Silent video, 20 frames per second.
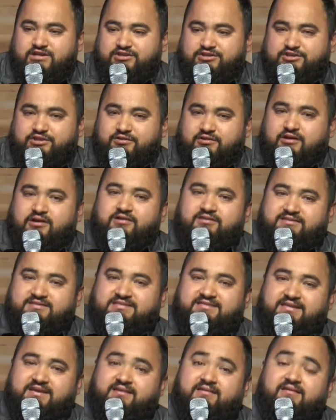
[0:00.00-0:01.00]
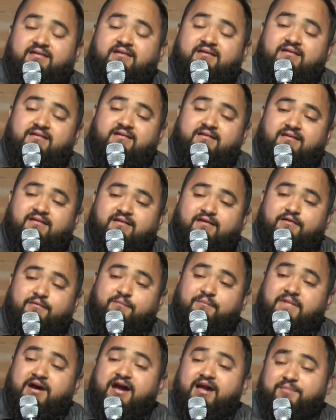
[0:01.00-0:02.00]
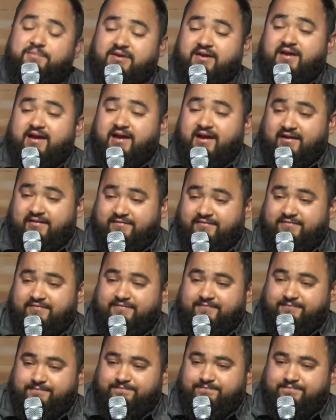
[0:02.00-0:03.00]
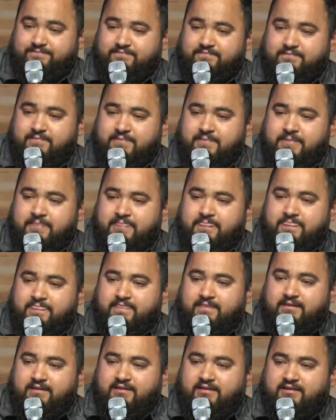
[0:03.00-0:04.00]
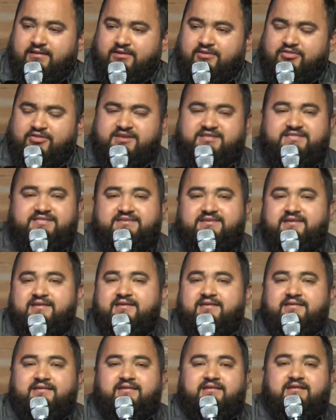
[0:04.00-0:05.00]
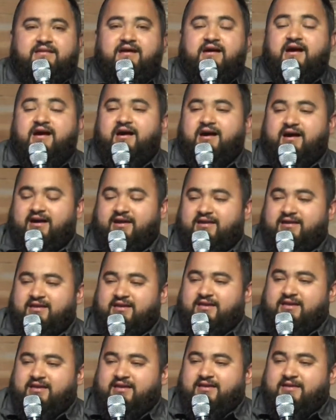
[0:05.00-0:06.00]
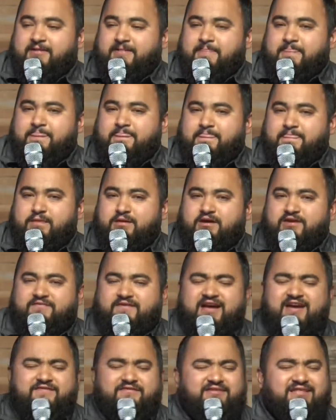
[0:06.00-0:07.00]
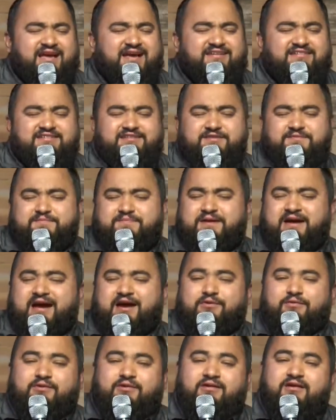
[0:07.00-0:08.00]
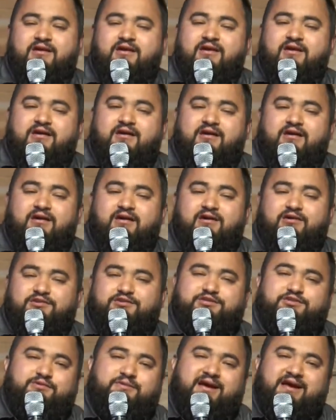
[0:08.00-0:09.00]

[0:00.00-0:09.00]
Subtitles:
took on sin on my behalf. This God of everlasting power also